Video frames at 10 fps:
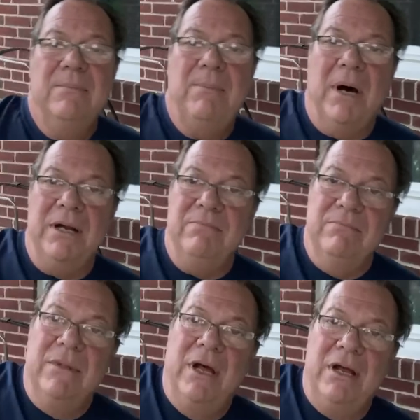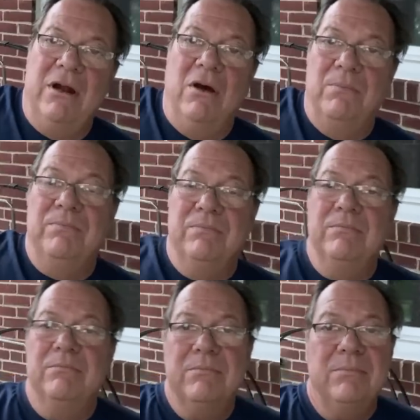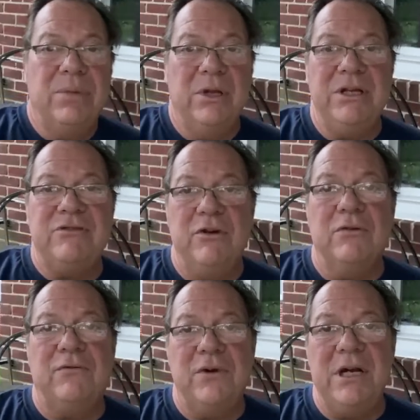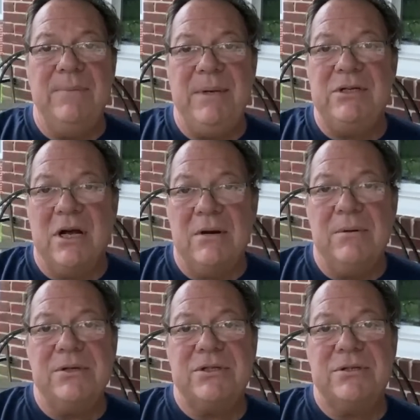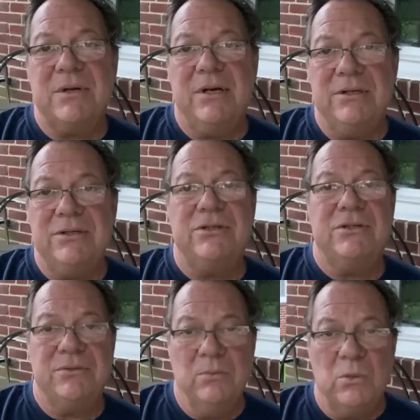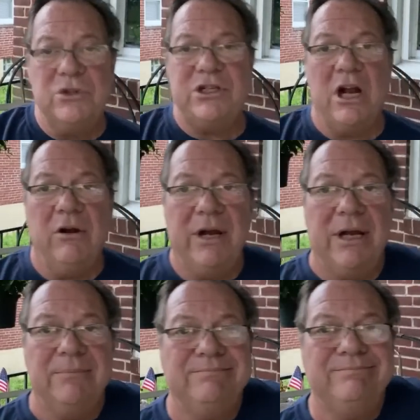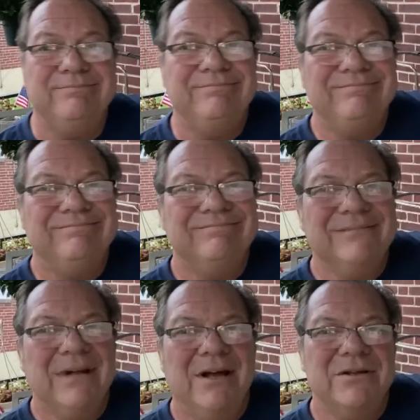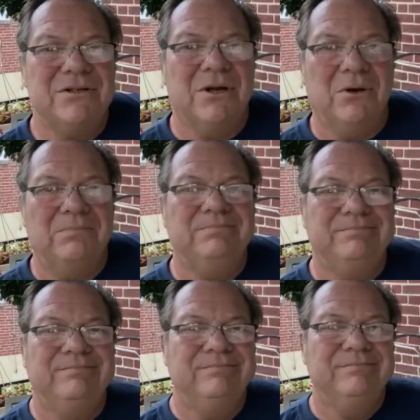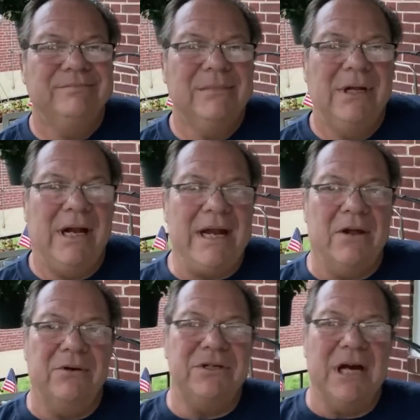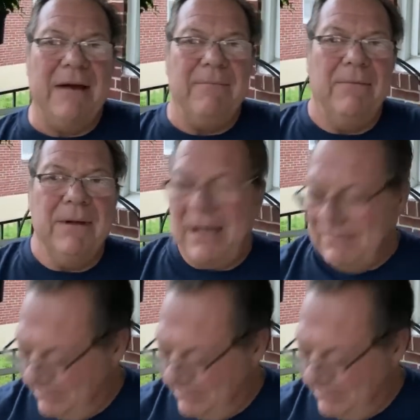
But, you know, please feel free to be generous because we're sharing it. So any other time, I'm not,